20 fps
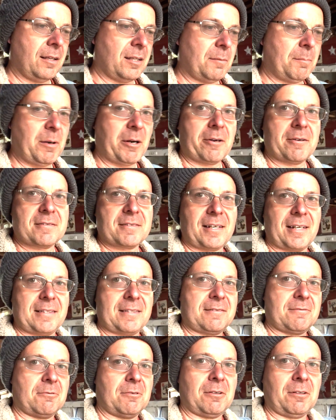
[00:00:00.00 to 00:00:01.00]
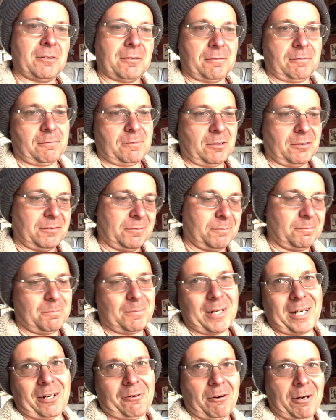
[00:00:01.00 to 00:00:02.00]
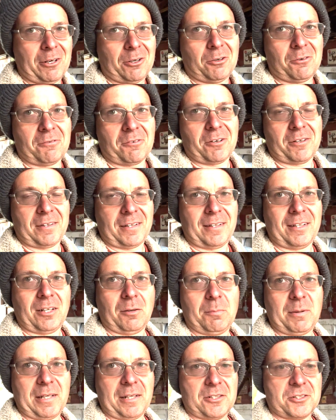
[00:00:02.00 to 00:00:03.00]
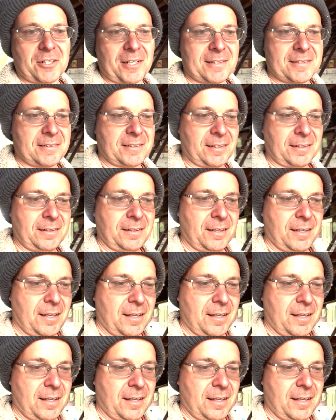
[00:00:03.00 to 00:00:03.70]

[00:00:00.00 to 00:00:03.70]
the parasites will migrate over, then they'll be ingested.